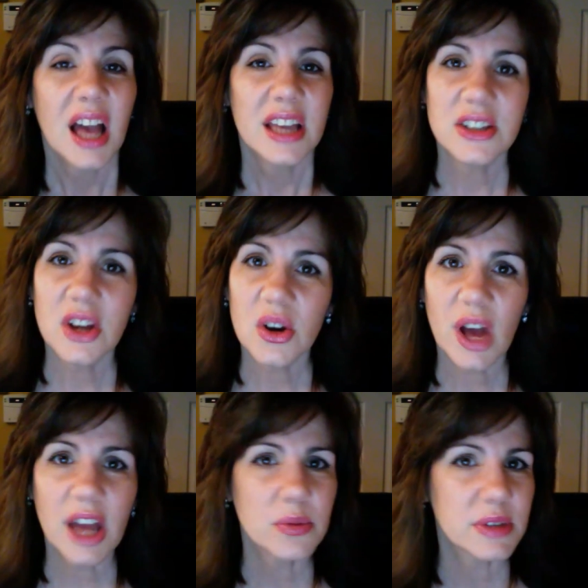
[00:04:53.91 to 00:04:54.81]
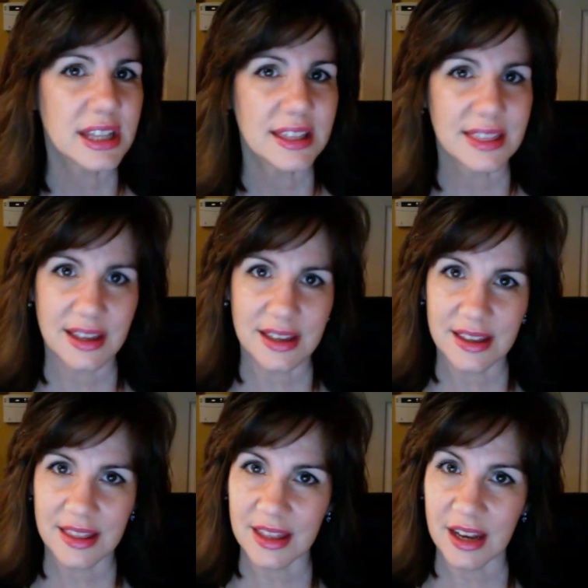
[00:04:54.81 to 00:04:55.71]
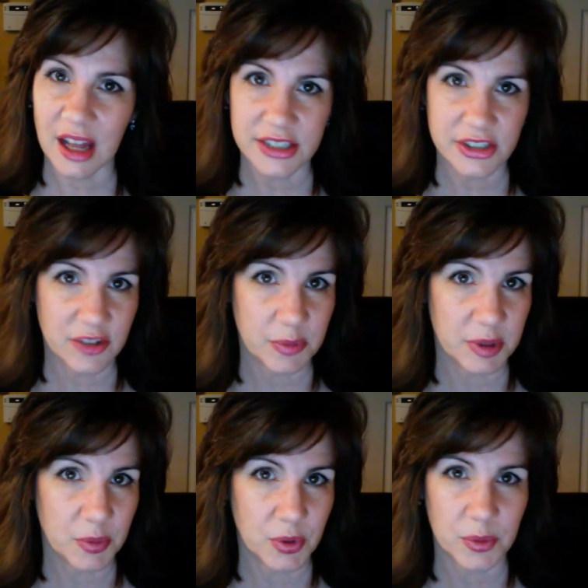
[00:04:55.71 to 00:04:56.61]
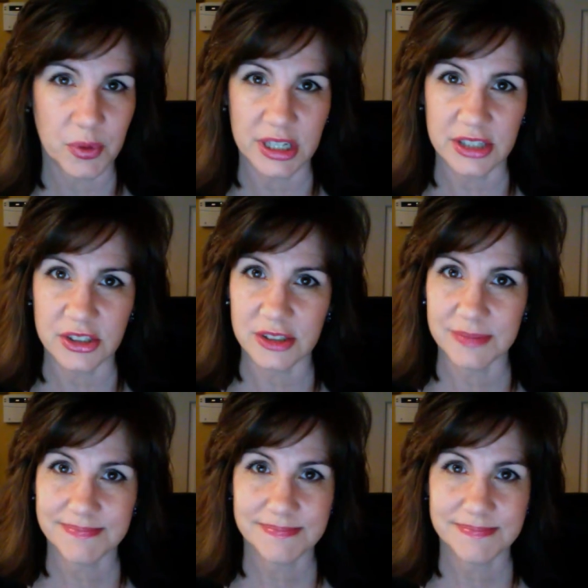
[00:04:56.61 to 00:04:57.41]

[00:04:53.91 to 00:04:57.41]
You know, I really think that I should have been born British.